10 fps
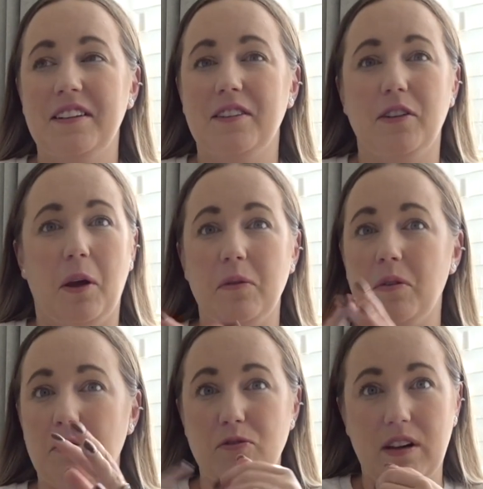
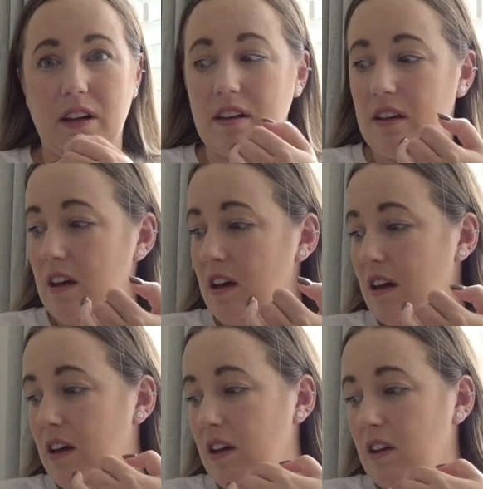No drink,
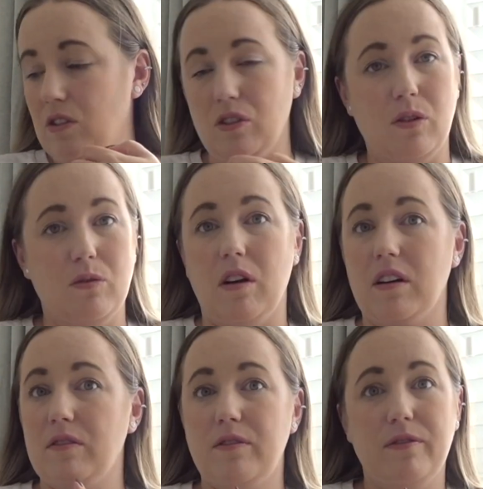no, like,